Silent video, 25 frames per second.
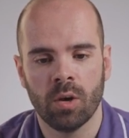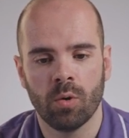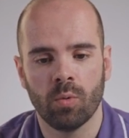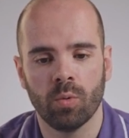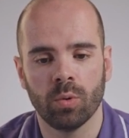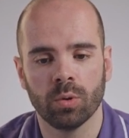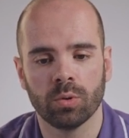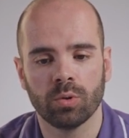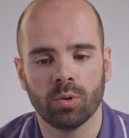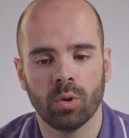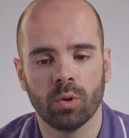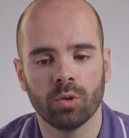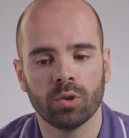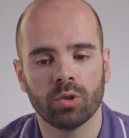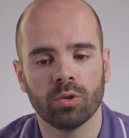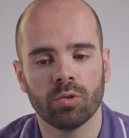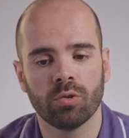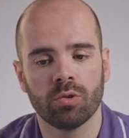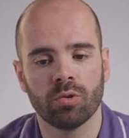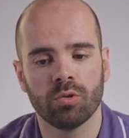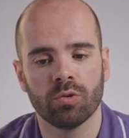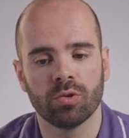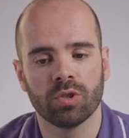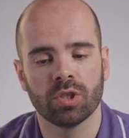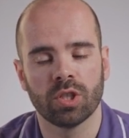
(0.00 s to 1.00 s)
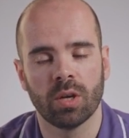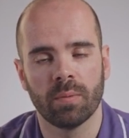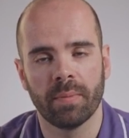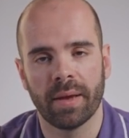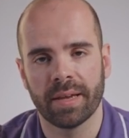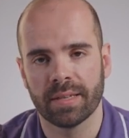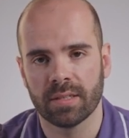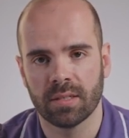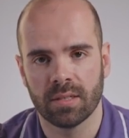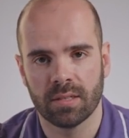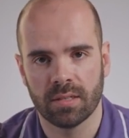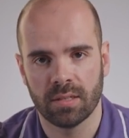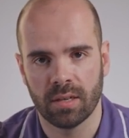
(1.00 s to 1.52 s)
will talk you through some
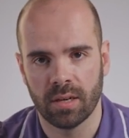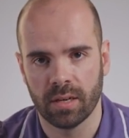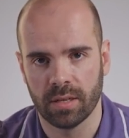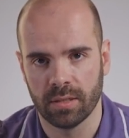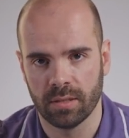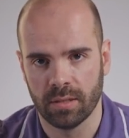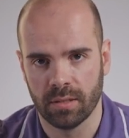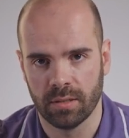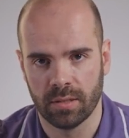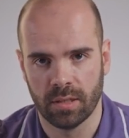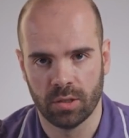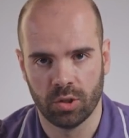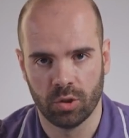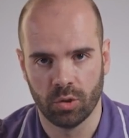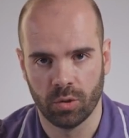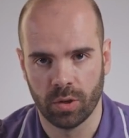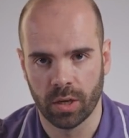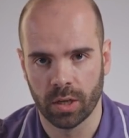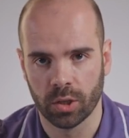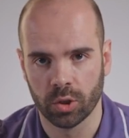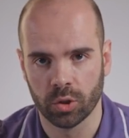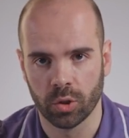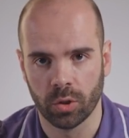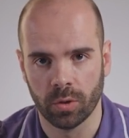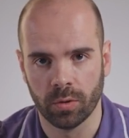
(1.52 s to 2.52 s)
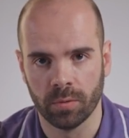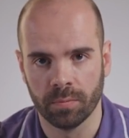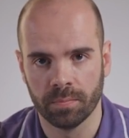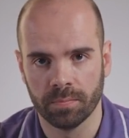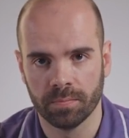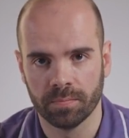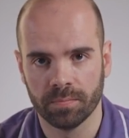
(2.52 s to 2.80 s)
exercises that you can do.